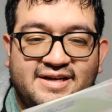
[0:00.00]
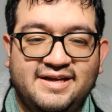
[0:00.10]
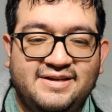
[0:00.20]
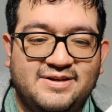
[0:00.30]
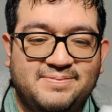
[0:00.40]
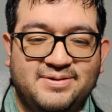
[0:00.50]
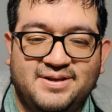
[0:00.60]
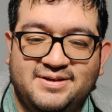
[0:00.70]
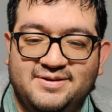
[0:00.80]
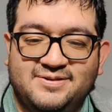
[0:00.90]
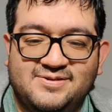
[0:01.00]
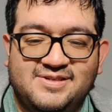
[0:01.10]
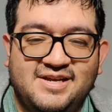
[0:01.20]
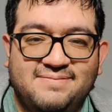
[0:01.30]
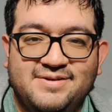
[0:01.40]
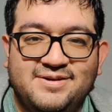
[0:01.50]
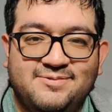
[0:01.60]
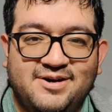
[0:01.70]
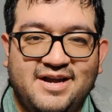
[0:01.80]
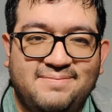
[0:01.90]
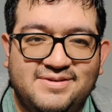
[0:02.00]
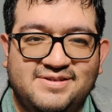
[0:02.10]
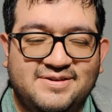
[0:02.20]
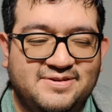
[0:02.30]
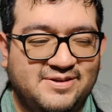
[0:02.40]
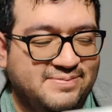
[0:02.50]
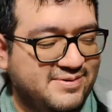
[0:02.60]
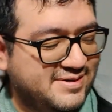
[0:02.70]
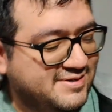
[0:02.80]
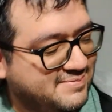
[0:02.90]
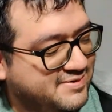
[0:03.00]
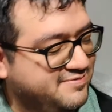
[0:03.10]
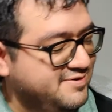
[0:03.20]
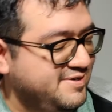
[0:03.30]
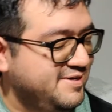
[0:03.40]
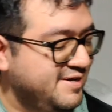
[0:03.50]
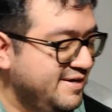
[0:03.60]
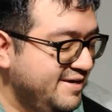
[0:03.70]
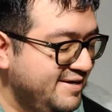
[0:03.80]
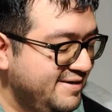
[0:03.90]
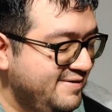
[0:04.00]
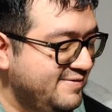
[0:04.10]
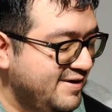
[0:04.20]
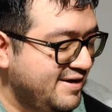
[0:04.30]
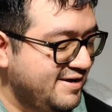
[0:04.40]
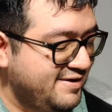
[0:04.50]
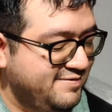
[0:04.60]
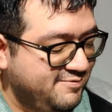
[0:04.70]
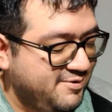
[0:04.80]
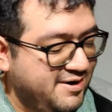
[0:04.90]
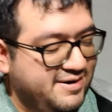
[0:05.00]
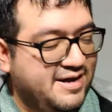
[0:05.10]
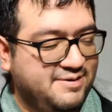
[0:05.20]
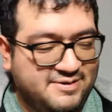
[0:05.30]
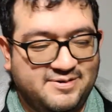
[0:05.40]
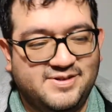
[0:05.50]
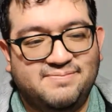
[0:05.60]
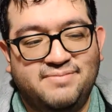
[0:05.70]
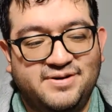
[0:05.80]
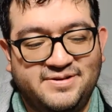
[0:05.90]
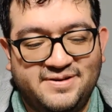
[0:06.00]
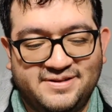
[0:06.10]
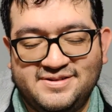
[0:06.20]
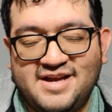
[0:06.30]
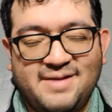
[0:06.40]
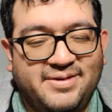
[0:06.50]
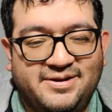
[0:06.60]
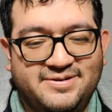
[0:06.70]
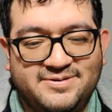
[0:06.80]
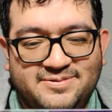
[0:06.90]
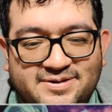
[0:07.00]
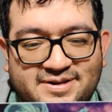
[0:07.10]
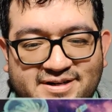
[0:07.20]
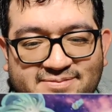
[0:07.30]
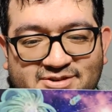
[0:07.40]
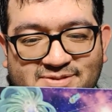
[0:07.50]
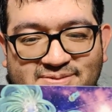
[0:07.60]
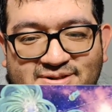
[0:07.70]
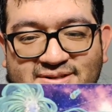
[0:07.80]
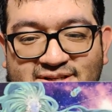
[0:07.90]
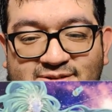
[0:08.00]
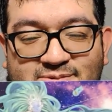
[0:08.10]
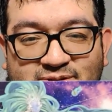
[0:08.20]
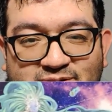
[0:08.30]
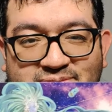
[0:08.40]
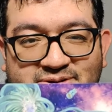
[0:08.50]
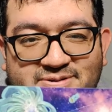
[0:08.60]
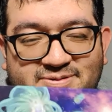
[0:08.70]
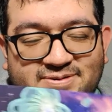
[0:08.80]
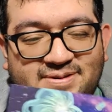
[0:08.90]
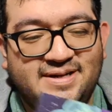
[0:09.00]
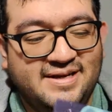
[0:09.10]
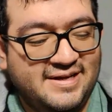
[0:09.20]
And you can put like your little stamp here where Happy's telling you to put it. It's pretty funny. You have what I now know is Mother. At the time I didn't know what her name was, but this one looked pretty cool.